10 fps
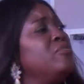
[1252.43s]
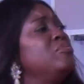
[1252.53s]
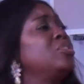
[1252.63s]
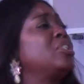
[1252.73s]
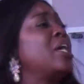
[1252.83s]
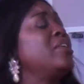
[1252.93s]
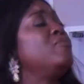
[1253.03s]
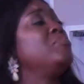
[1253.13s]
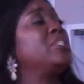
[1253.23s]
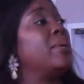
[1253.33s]
she can even
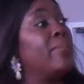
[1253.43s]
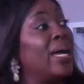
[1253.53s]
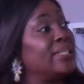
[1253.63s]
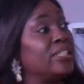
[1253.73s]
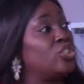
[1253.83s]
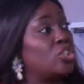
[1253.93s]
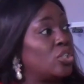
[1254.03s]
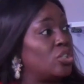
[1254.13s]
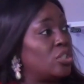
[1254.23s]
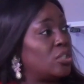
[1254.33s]
meet a man in
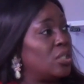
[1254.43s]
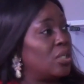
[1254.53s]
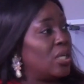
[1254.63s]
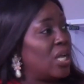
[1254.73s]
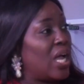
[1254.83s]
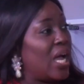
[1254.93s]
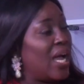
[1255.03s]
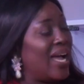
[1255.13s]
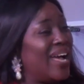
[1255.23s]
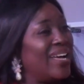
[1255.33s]
church
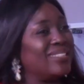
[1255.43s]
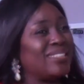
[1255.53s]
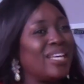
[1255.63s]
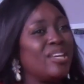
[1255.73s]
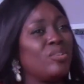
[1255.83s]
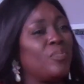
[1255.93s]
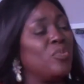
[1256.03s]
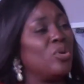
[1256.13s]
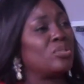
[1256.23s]
and end up not